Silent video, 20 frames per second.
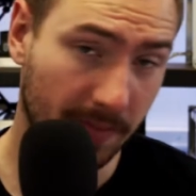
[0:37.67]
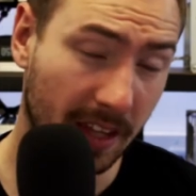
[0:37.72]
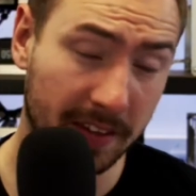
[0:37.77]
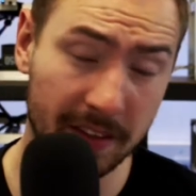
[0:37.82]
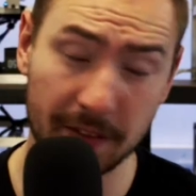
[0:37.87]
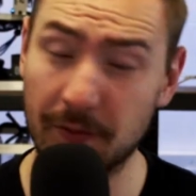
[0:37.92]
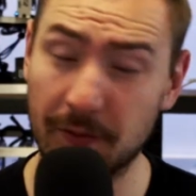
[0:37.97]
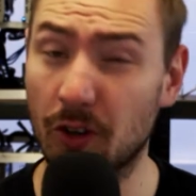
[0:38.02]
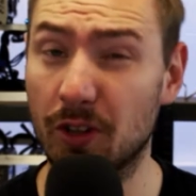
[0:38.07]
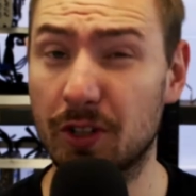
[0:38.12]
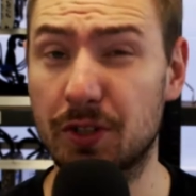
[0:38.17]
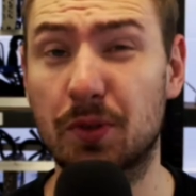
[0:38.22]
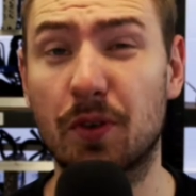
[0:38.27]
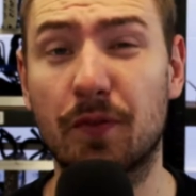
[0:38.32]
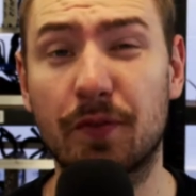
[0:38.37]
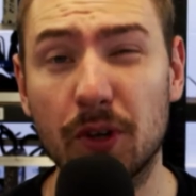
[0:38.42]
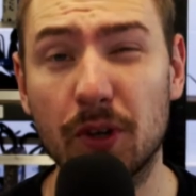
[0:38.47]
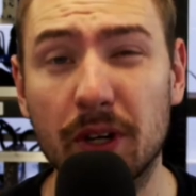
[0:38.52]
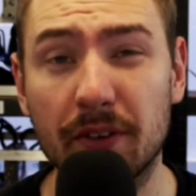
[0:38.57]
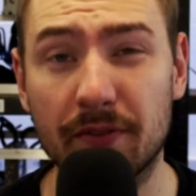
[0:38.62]
They fall into a
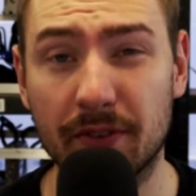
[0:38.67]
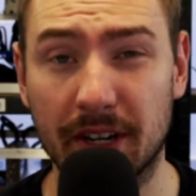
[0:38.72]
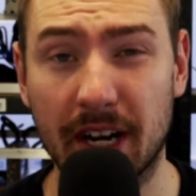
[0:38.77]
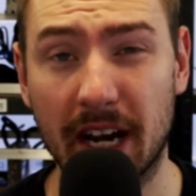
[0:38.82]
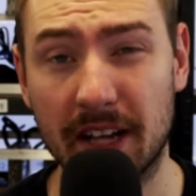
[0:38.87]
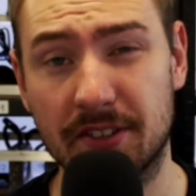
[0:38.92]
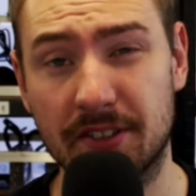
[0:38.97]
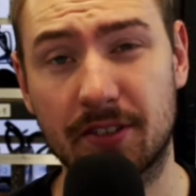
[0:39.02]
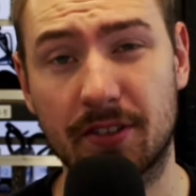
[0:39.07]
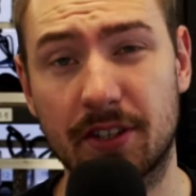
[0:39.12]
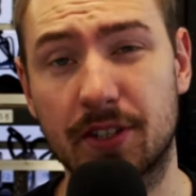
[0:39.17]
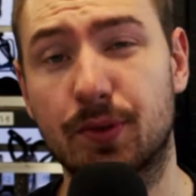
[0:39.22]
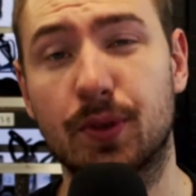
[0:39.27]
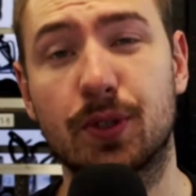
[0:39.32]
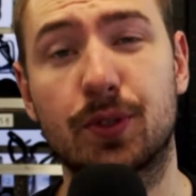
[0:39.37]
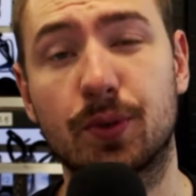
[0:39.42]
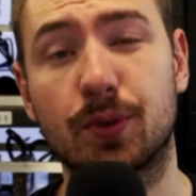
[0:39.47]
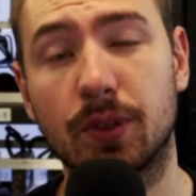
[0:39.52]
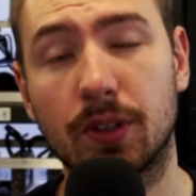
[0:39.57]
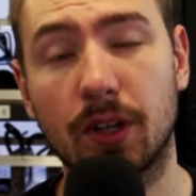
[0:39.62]
few different categories,
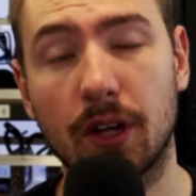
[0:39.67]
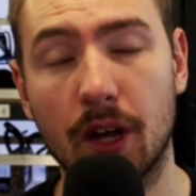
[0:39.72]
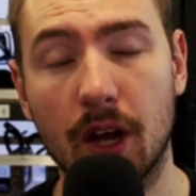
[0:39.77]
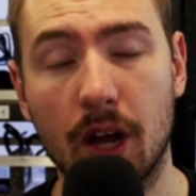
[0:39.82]
which we'll